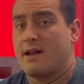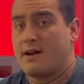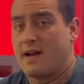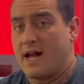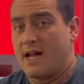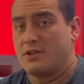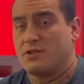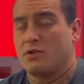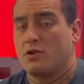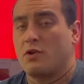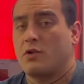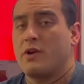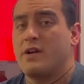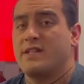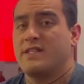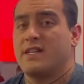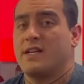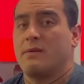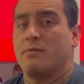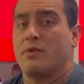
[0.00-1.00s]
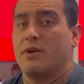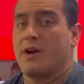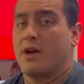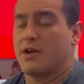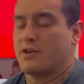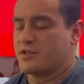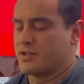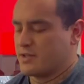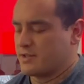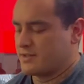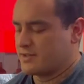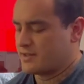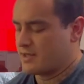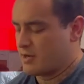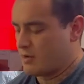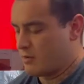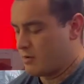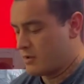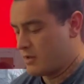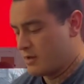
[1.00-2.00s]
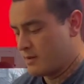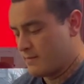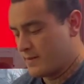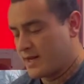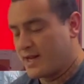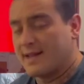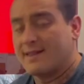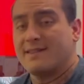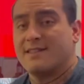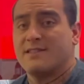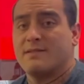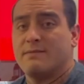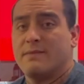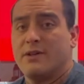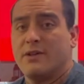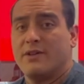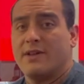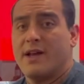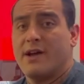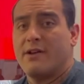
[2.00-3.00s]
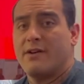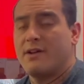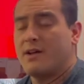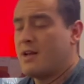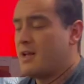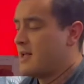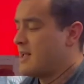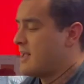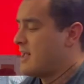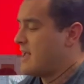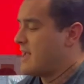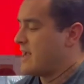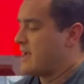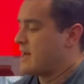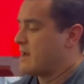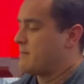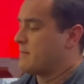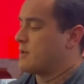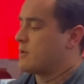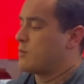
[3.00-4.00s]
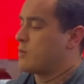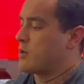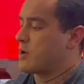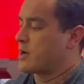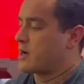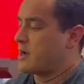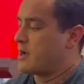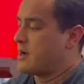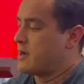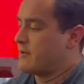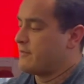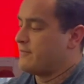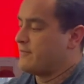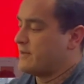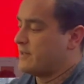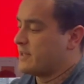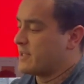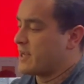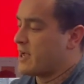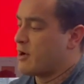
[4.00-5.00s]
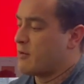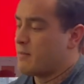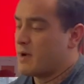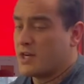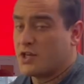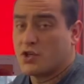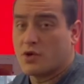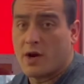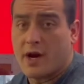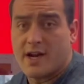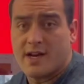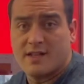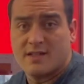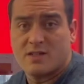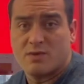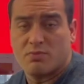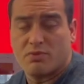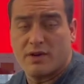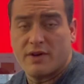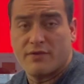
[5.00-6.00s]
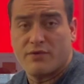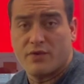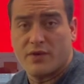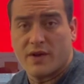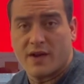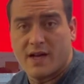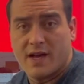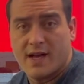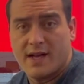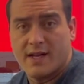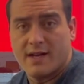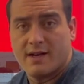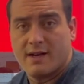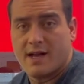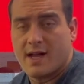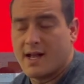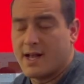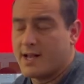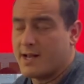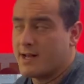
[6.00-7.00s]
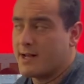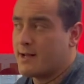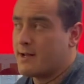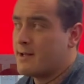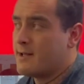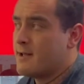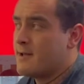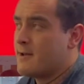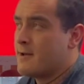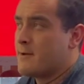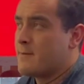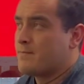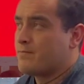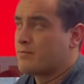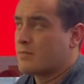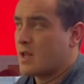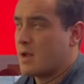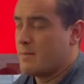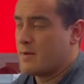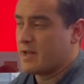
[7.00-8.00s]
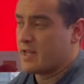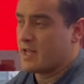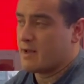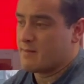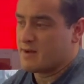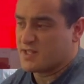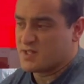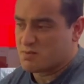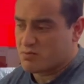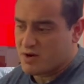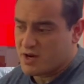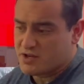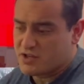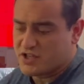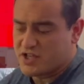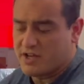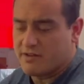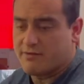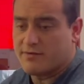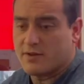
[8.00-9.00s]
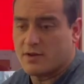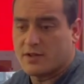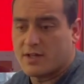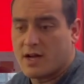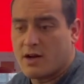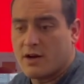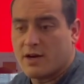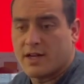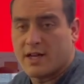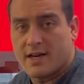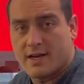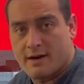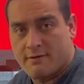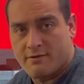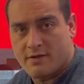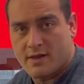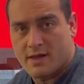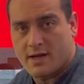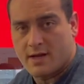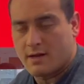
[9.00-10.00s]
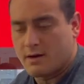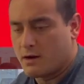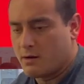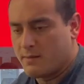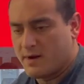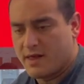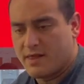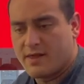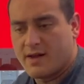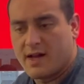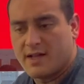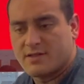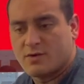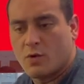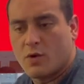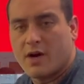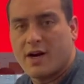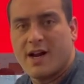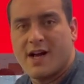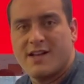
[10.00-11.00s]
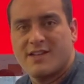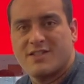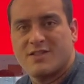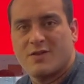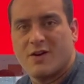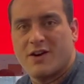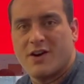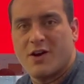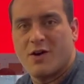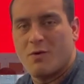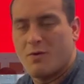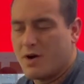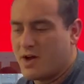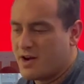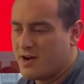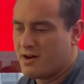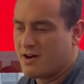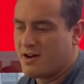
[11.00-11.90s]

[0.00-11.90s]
natural creatine production. So I'm gonna get this meal down and I'm gonna work on filling out my training split for the cut. I'm gonna get my spreadsheet filled out and get everything and all my thoughts organized so I know what